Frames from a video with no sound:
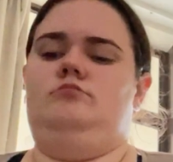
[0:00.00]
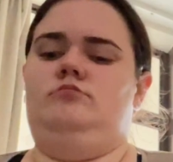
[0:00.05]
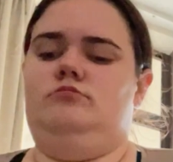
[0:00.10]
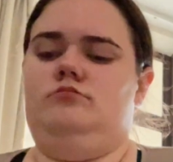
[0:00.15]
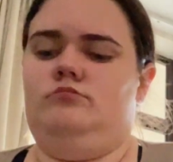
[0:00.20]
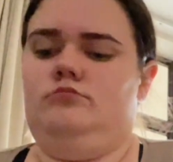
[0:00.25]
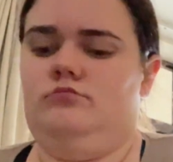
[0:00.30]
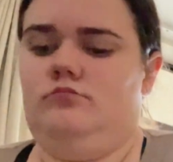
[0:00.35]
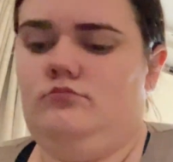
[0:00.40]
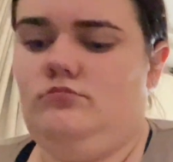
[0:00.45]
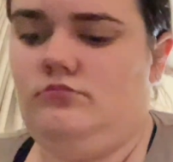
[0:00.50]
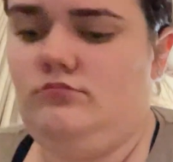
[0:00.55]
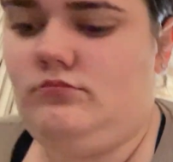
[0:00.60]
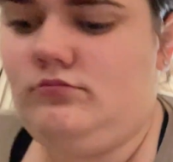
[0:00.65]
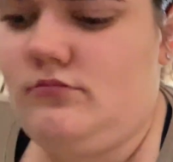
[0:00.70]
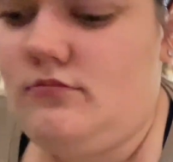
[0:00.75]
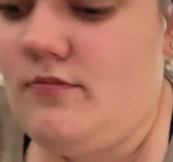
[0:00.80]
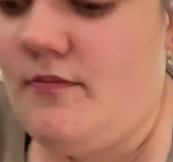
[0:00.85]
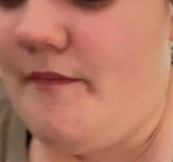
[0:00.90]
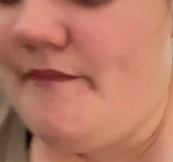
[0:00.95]

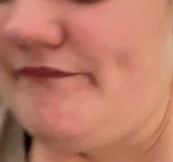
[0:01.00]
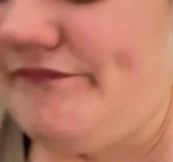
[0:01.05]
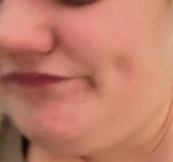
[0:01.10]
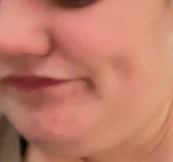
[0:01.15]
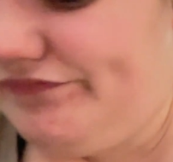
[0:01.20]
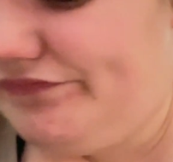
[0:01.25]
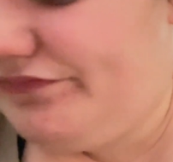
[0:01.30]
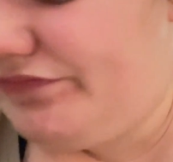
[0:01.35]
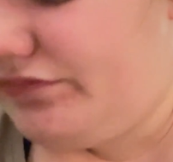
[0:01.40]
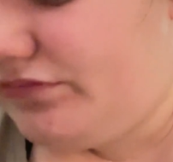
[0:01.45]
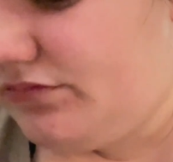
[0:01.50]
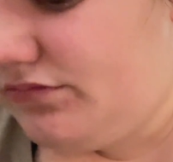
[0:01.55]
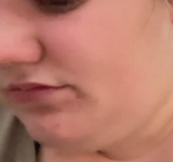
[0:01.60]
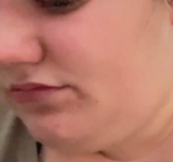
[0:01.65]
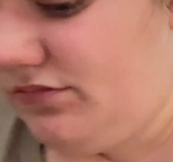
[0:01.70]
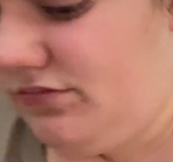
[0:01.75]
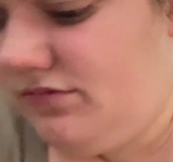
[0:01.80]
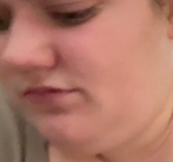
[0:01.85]
(silence)